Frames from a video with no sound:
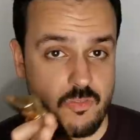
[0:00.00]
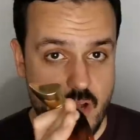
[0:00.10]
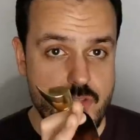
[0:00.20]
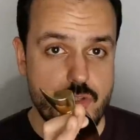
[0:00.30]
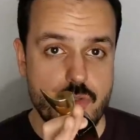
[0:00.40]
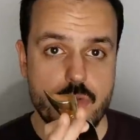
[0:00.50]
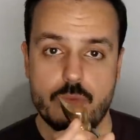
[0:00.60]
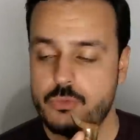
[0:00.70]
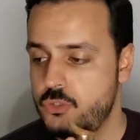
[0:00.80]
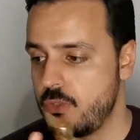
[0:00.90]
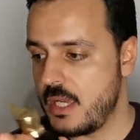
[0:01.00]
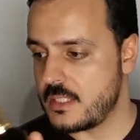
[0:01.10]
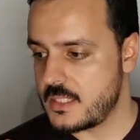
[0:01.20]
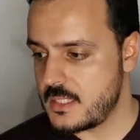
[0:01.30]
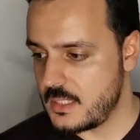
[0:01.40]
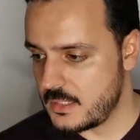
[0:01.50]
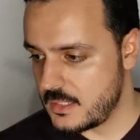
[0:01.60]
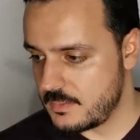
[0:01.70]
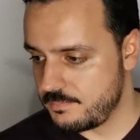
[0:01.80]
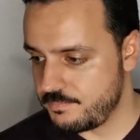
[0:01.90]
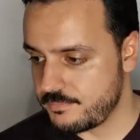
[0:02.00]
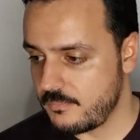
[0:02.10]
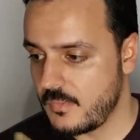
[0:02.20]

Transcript: advise you to get um,